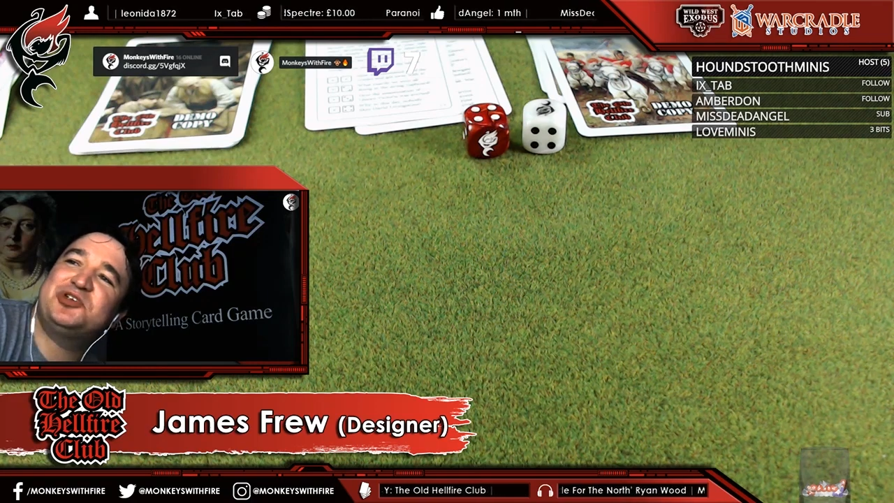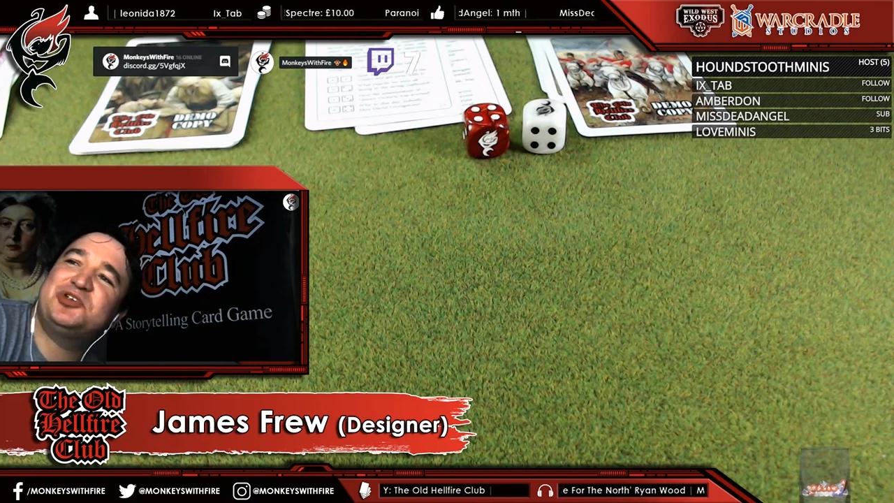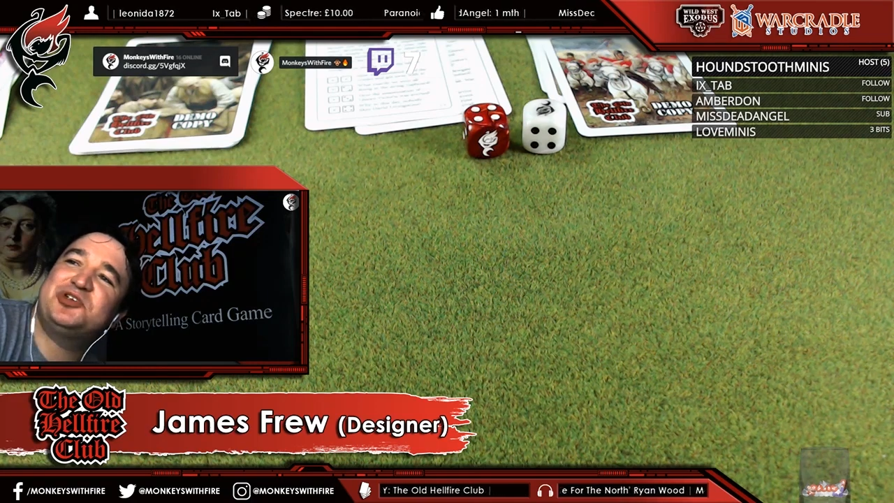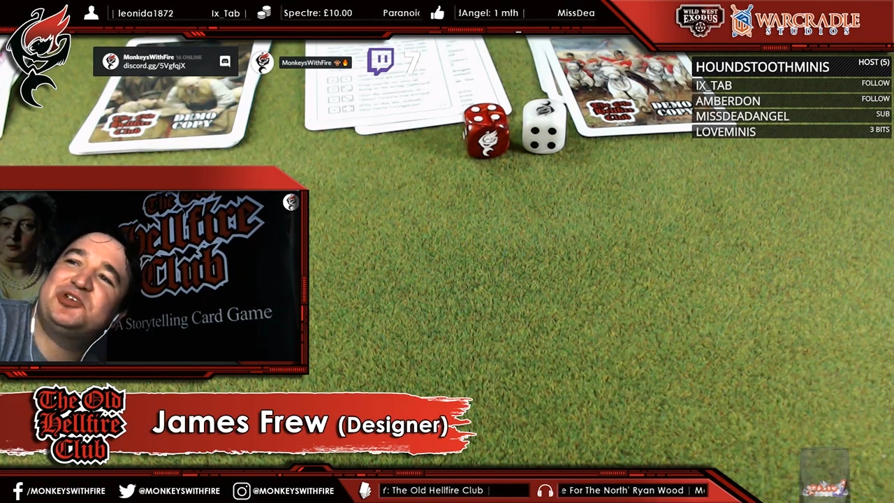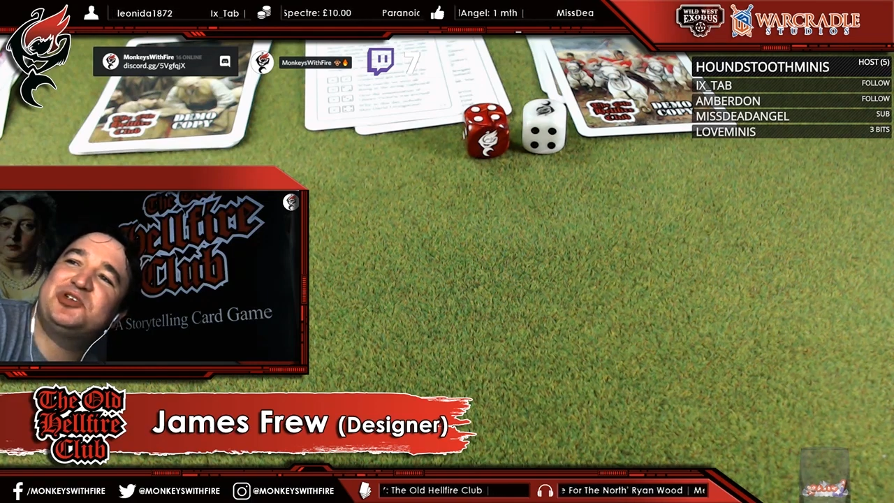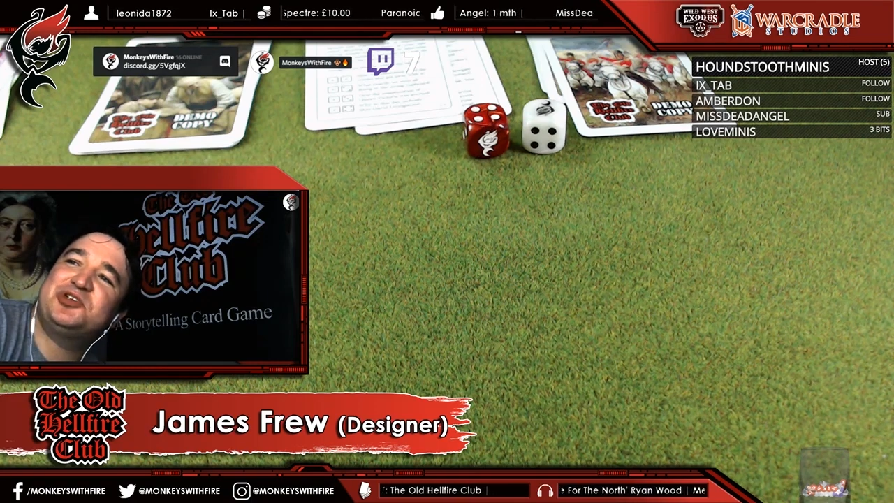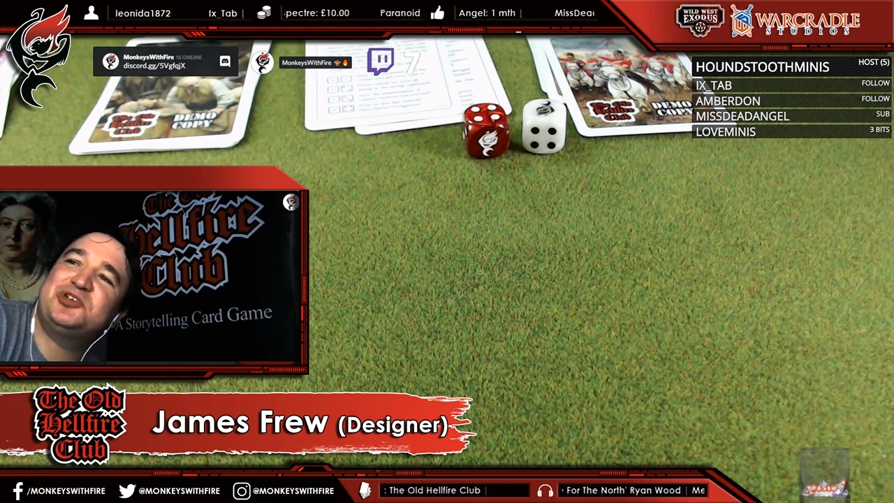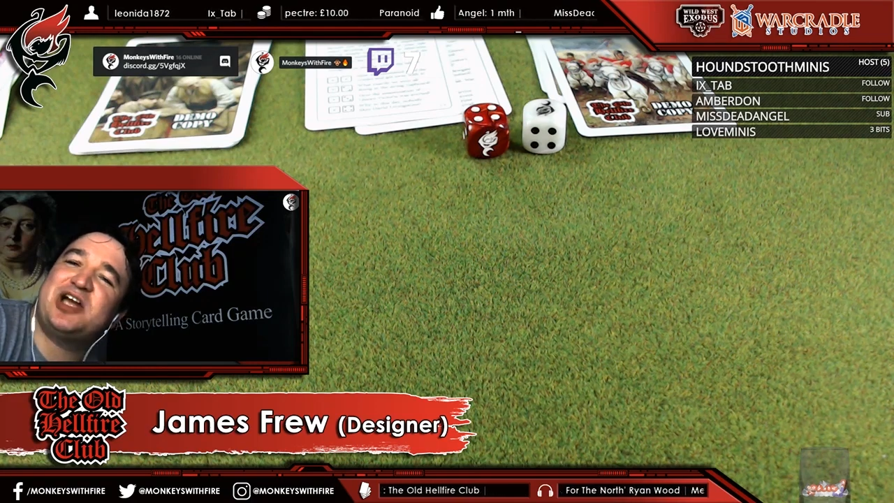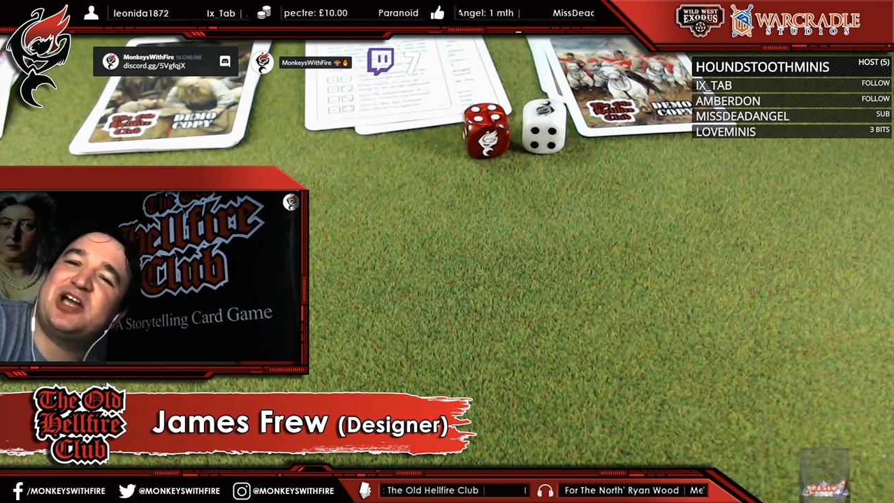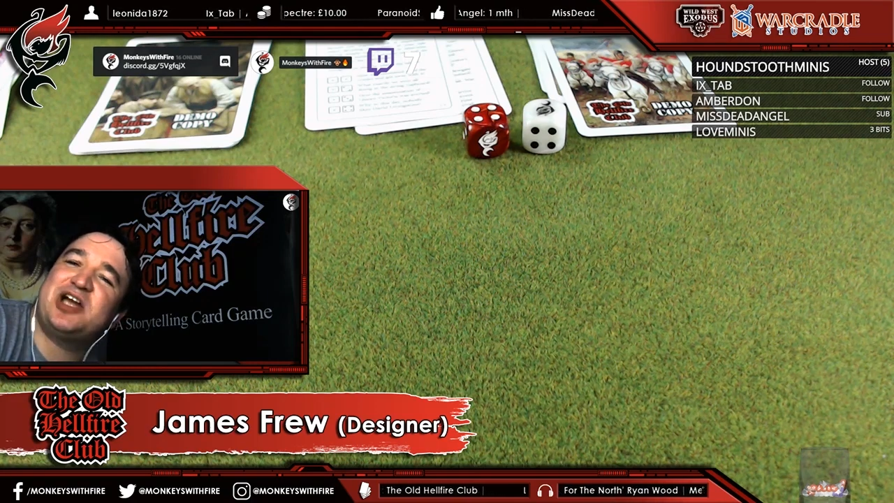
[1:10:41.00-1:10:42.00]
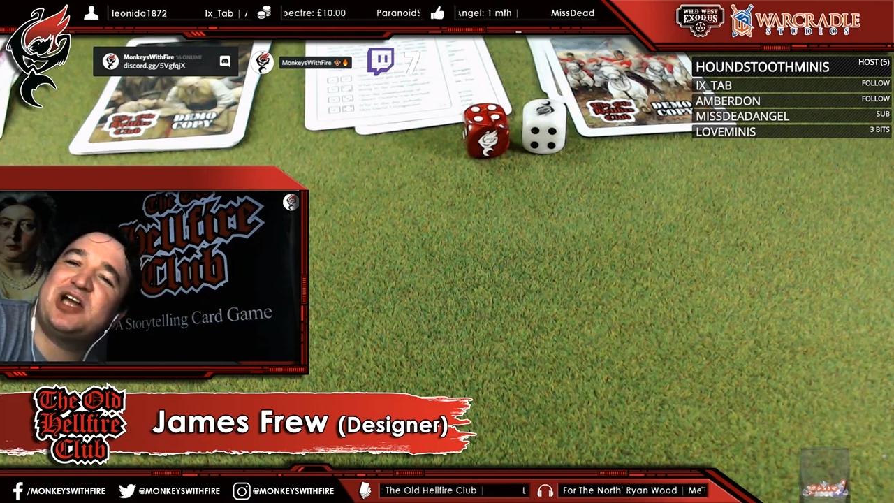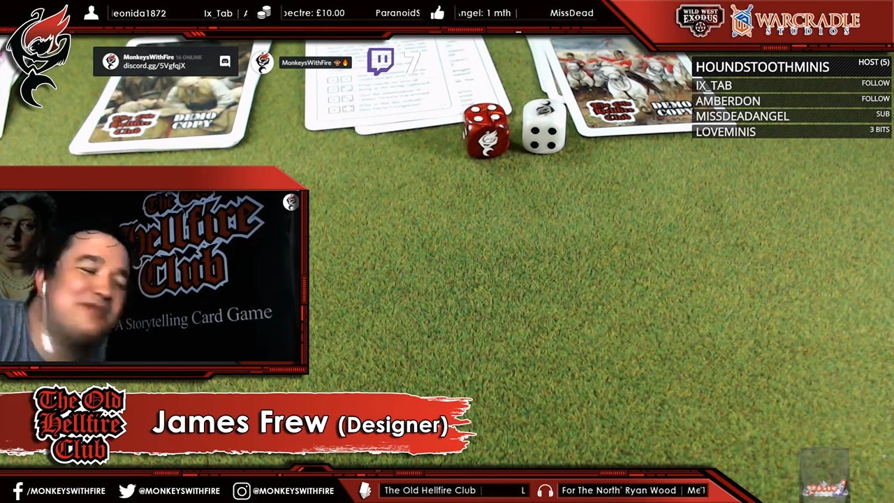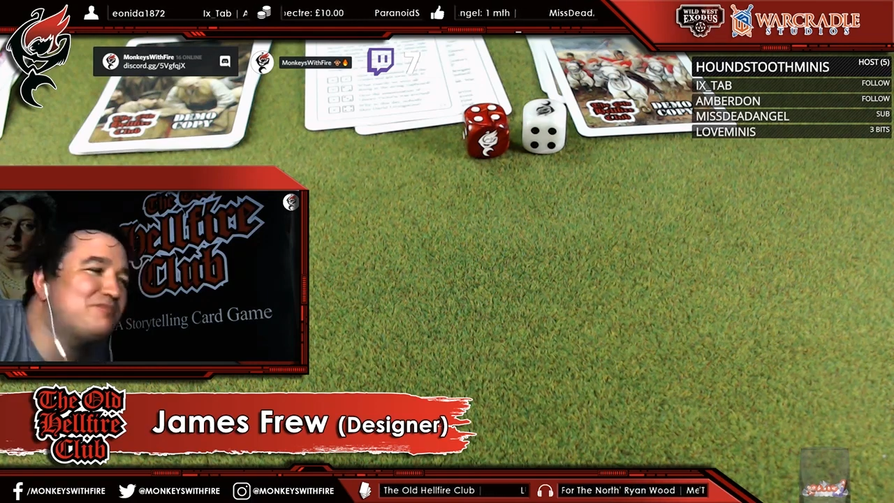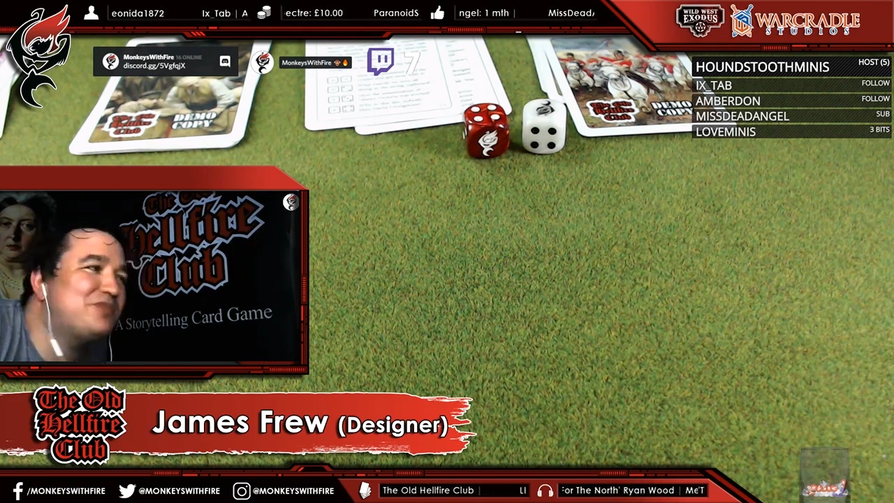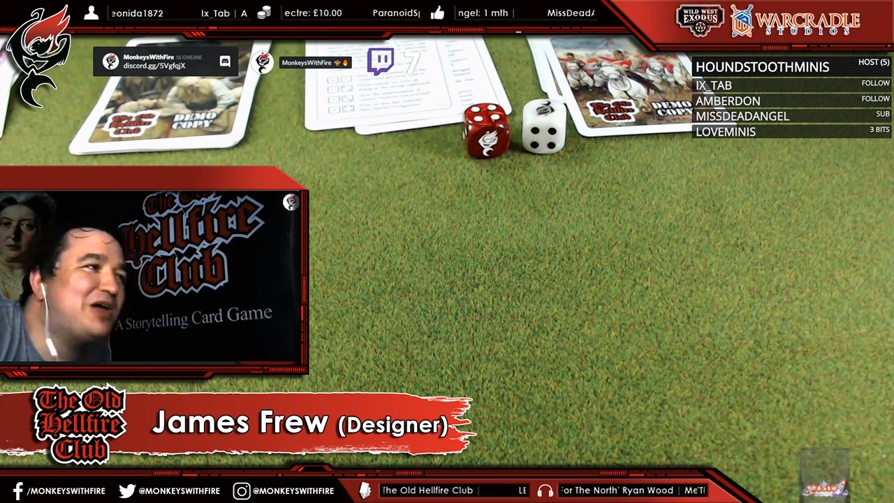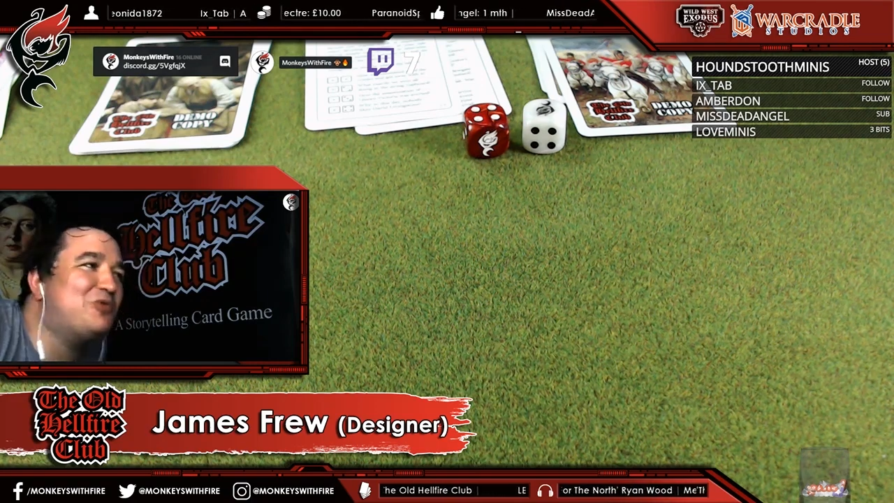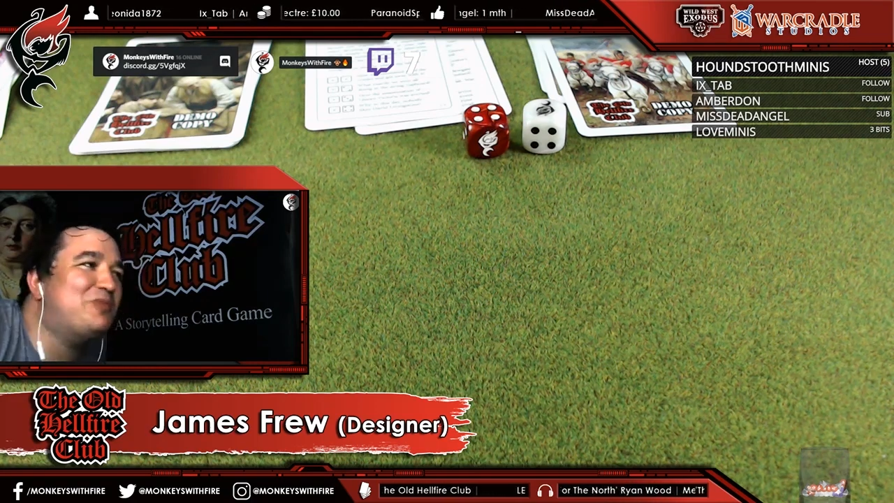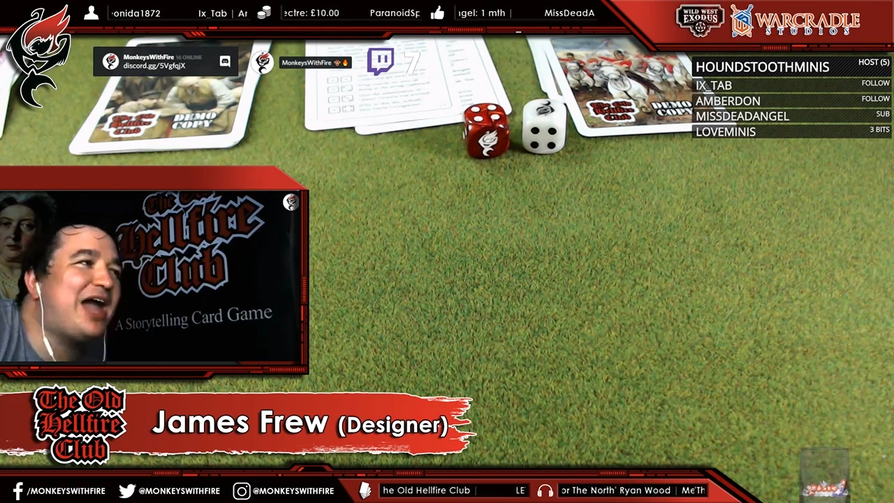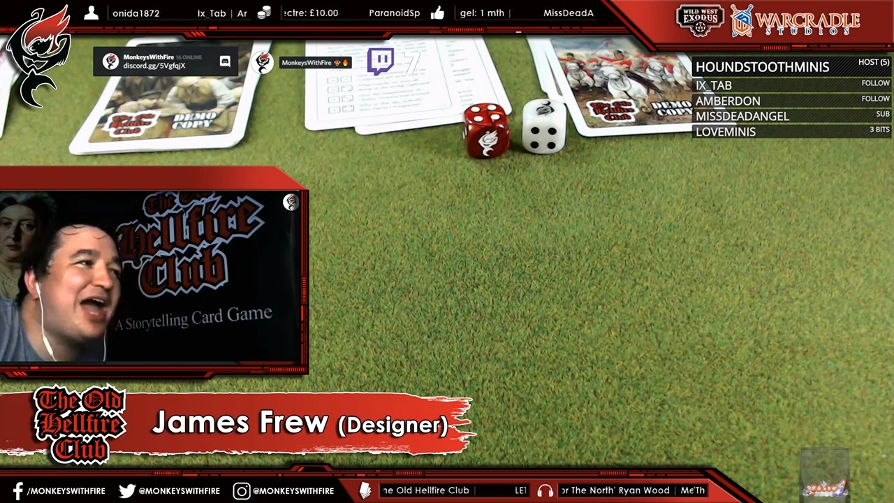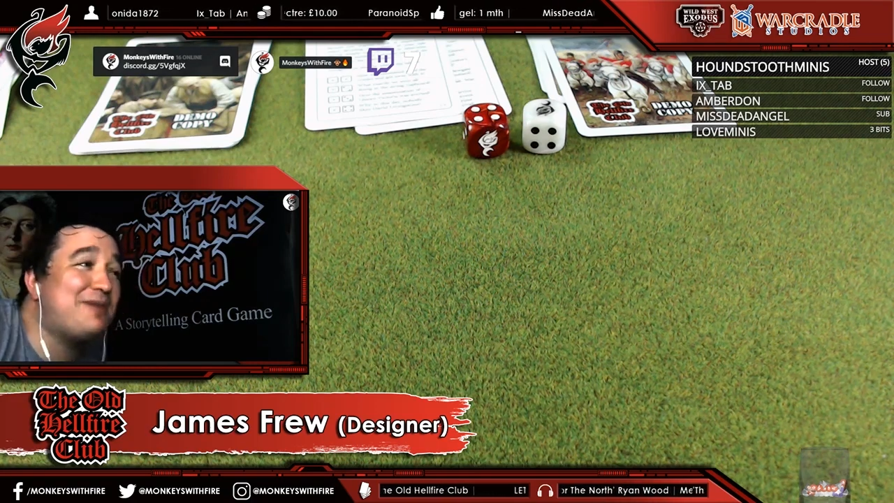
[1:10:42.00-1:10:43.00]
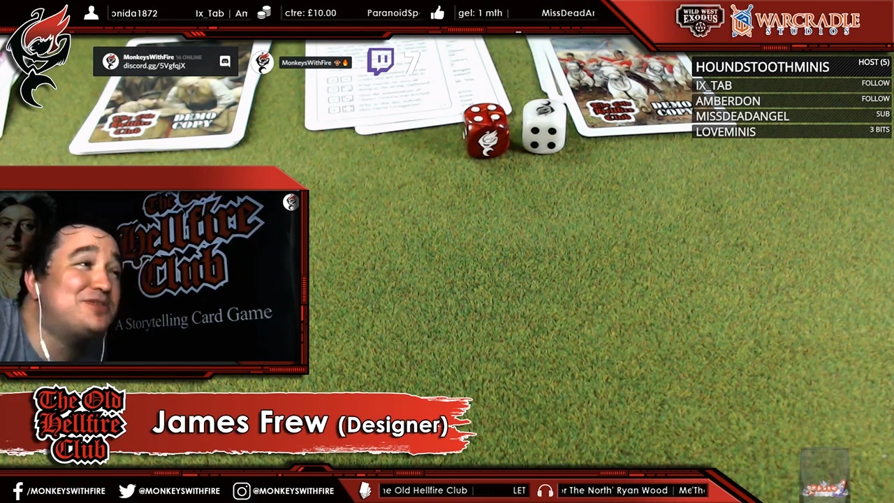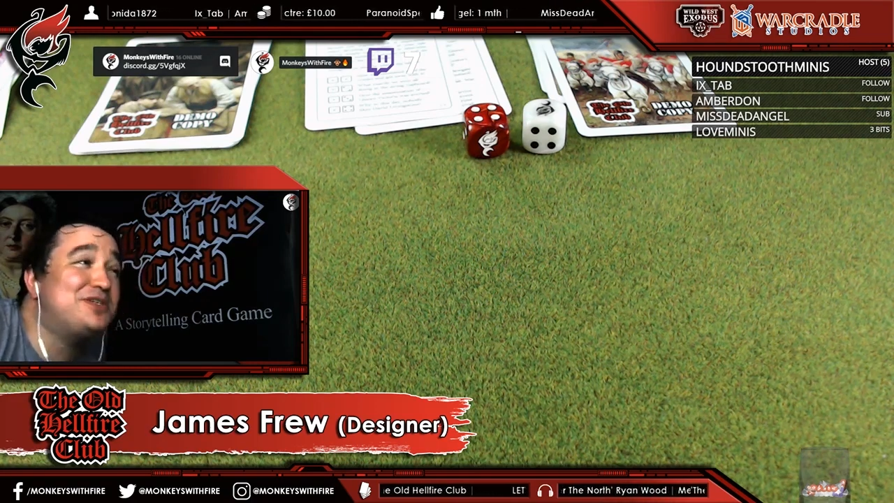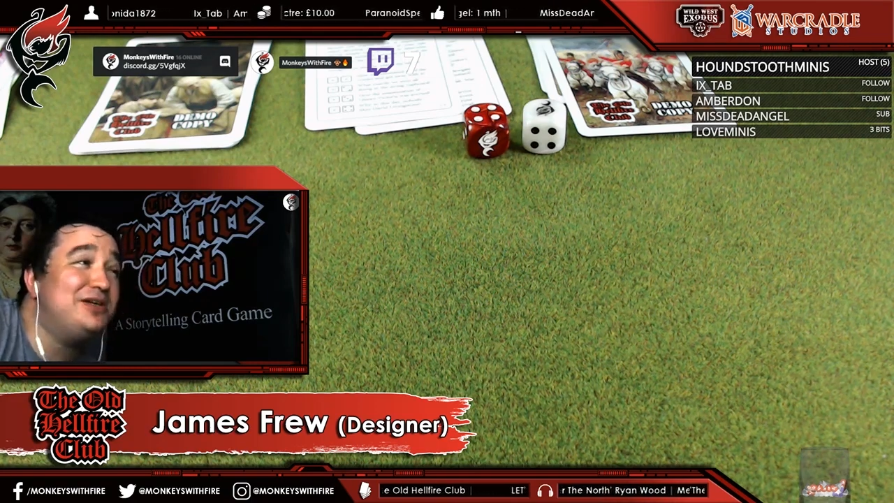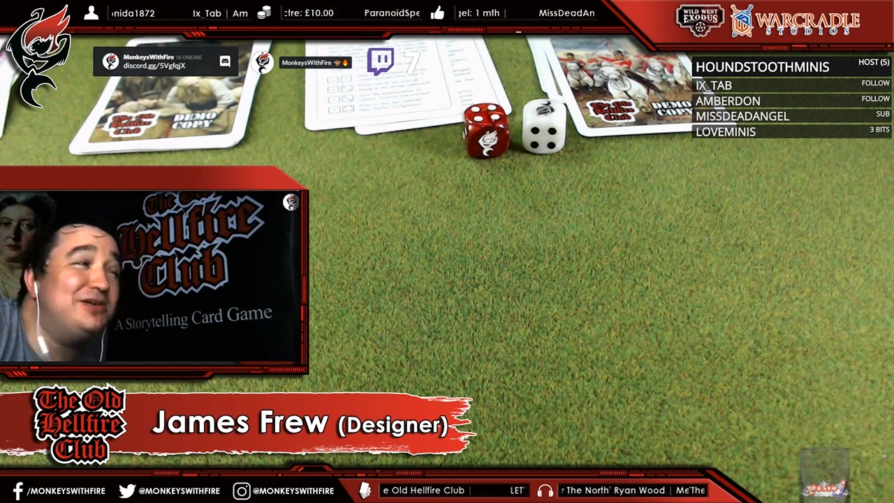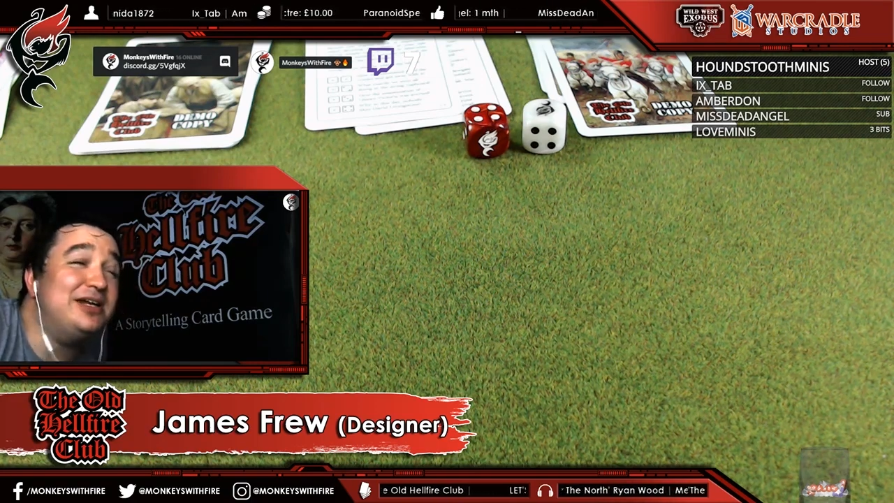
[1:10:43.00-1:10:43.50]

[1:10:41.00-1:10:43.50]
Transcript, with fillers: chat, that